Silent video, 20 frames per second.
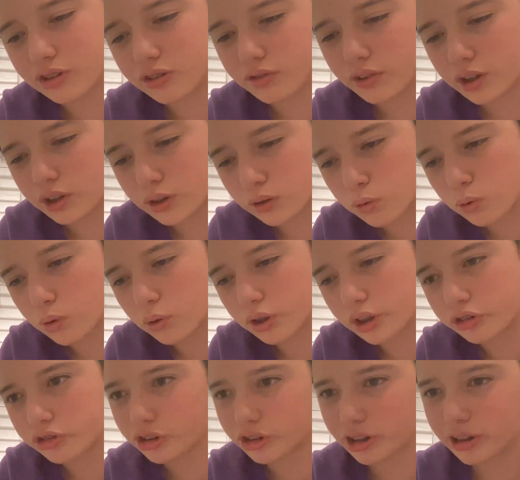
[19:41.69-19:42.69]
She's really cool,
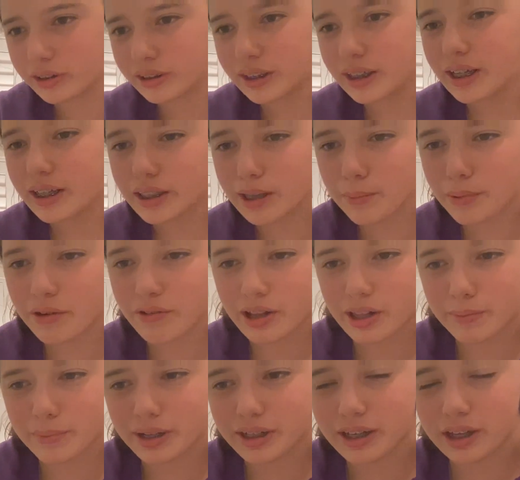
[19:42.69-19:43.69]
and she just gave me
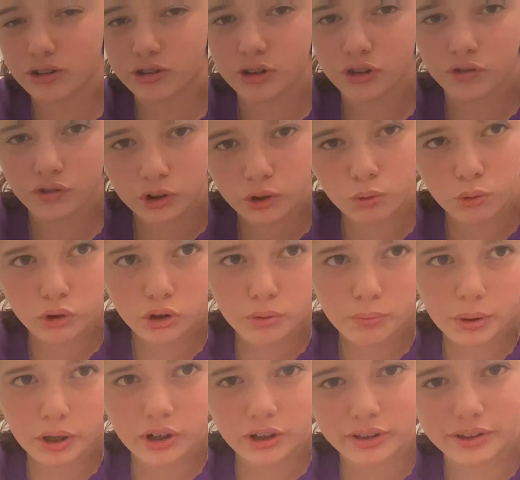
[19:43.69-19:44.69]
recommendations for cool new
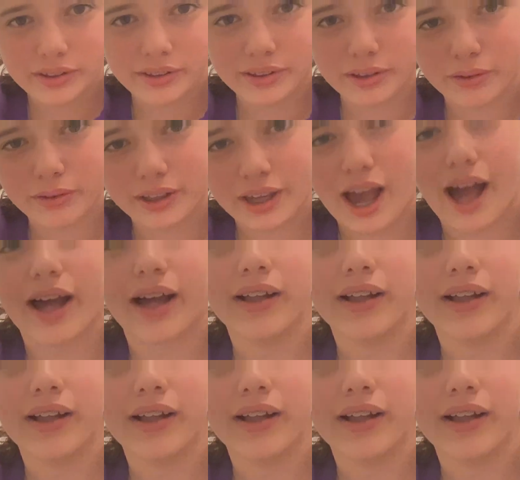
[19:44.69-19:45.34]
books. So, yeah.